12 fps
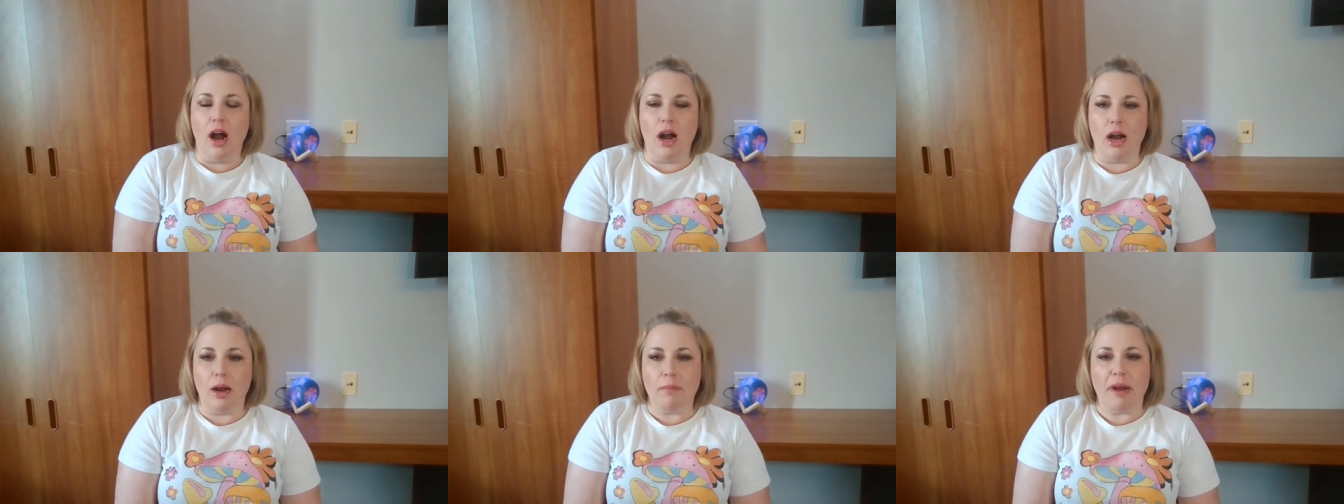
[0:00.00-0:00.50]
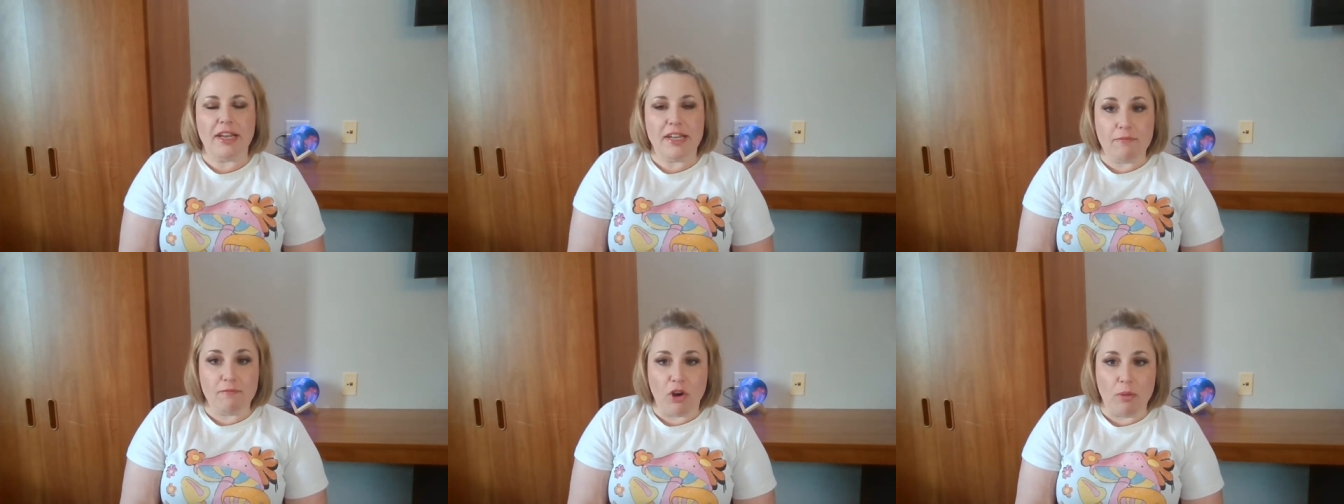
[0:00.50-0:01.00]
um, a
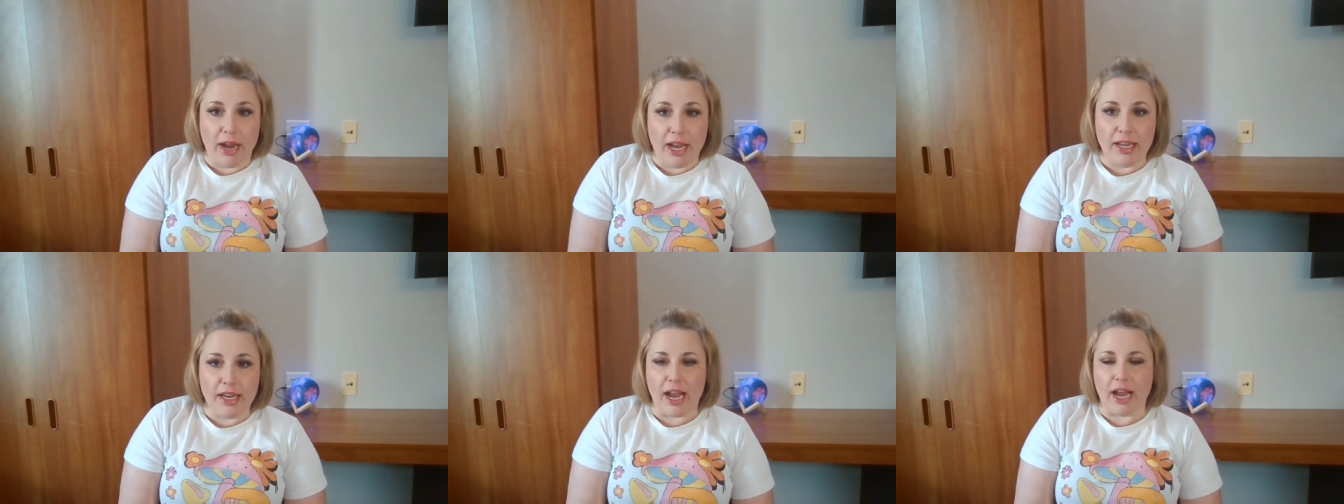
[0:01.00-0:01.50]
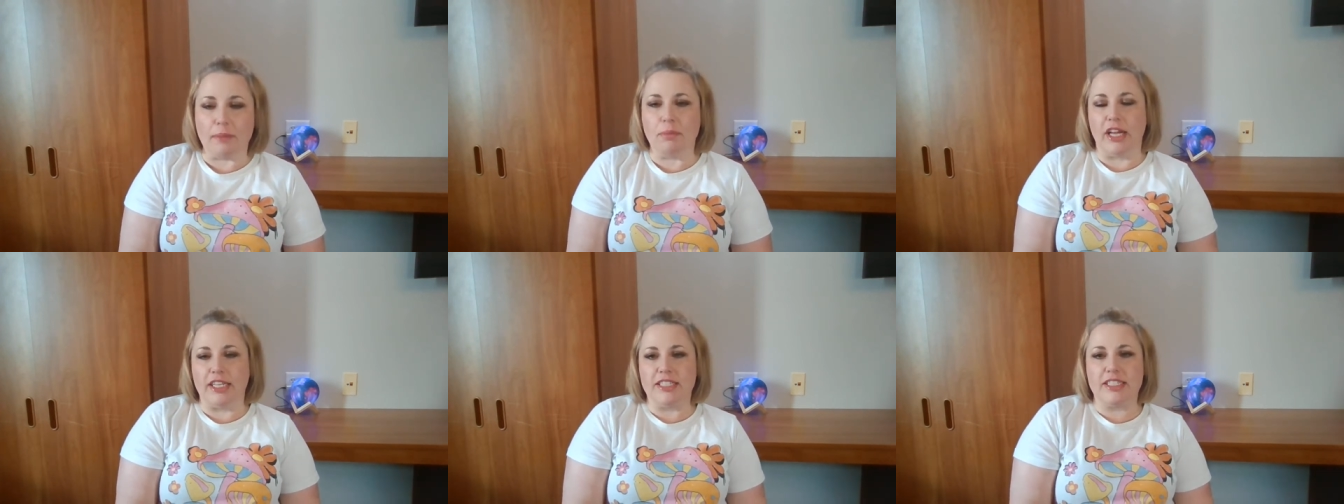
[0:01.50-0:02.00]
nymphomaniac
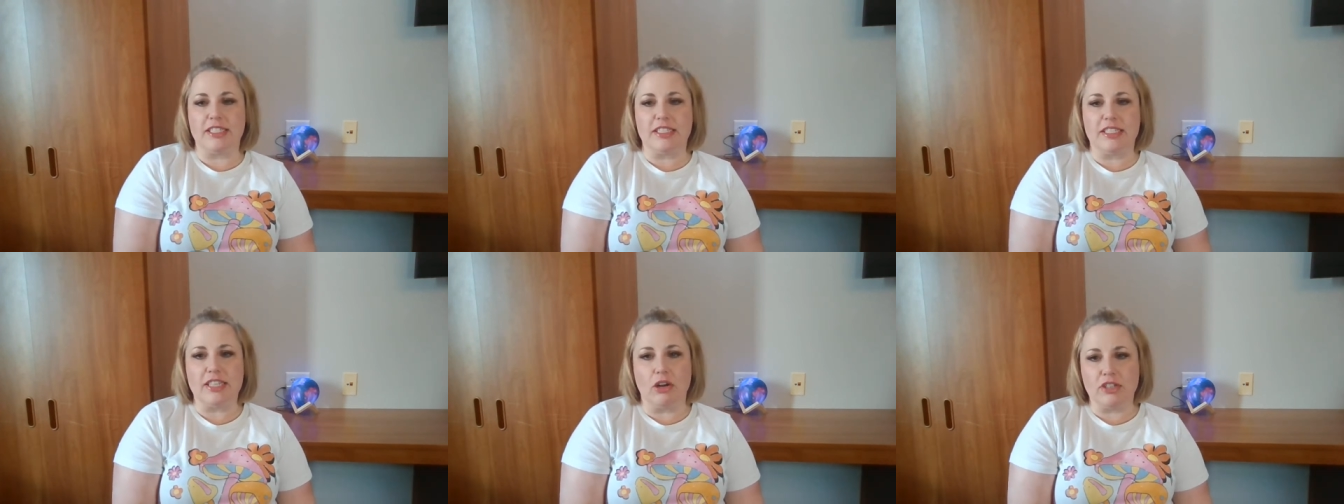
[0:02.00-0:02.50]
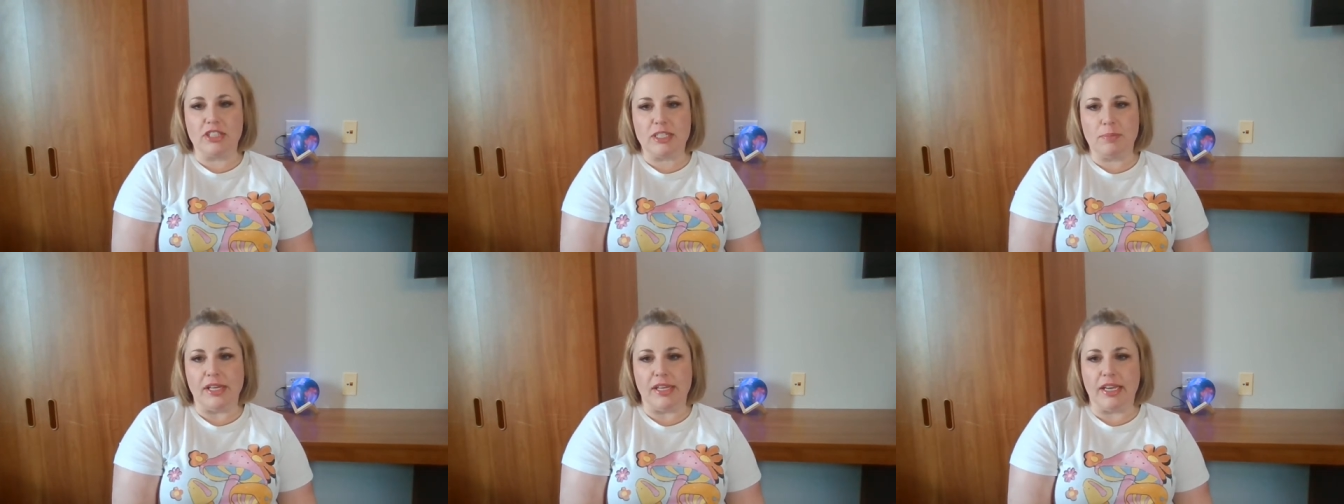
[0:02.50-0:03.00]
placing, so to
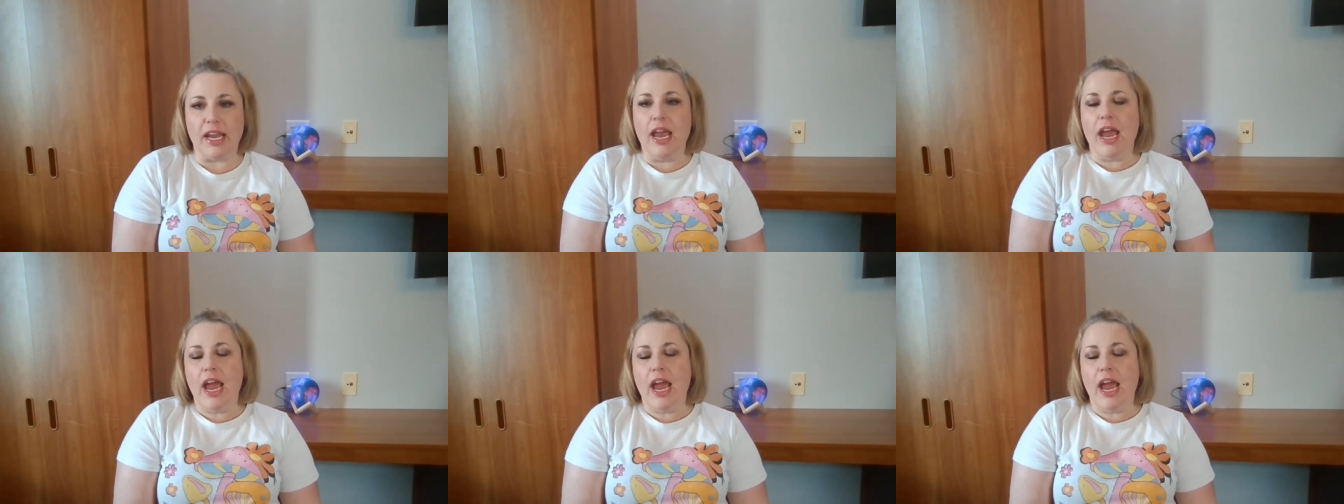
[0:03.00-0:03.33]
speak.